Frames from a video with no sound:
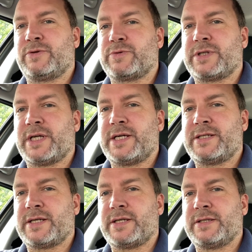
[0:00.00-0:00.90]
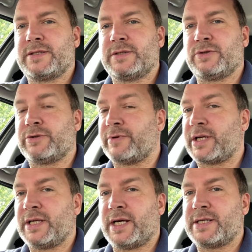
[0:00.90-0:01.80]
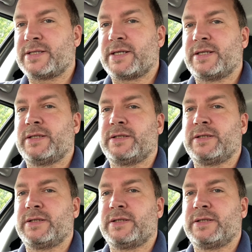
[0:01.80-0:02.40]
an alternator or a regulator,